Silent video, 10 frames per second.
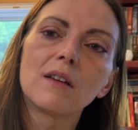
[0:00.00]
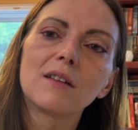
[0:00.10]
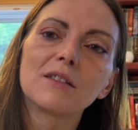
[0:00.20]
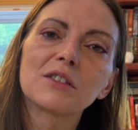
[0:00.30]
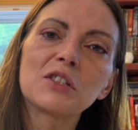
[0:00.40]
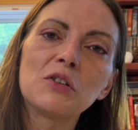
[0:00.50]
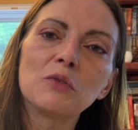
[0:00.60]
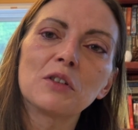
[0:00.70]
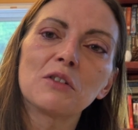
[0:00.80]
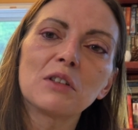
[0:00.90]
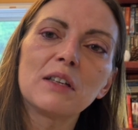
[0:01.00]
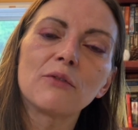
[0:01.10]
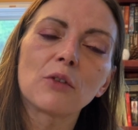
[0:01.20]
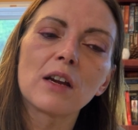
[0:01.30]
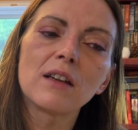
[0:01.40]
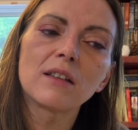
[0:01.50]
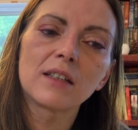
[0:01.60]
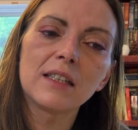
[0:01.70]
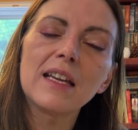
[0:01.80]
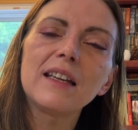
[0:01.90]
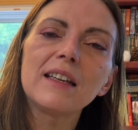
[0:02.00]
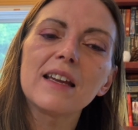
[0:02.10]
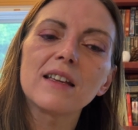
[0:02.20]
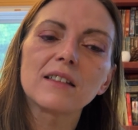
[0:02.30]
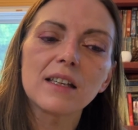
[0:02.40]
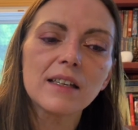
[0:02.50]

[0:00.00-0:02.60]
This cute little leaf, right? Canadian.